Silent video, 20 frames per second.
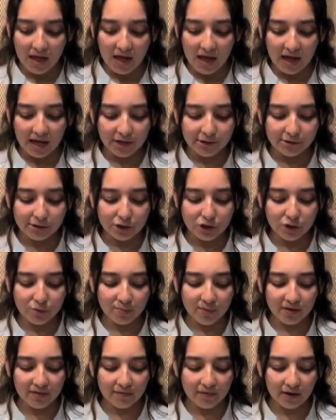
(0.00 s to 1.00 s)
I used to
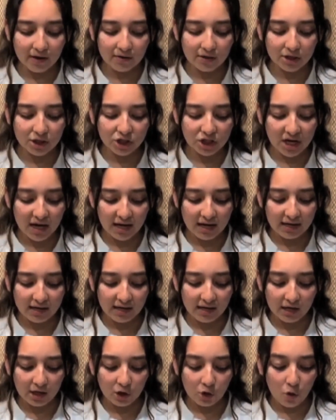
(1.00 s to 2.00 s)
be very shy
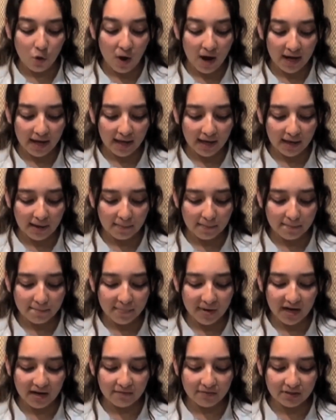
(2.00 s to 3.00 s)
and quiet,
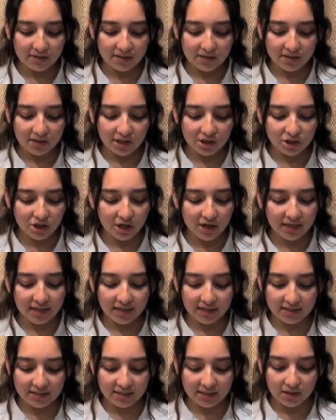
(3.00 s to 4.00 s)
but ever since I started
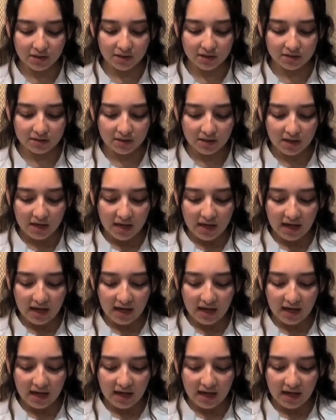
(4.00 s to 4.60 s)
KidSingers,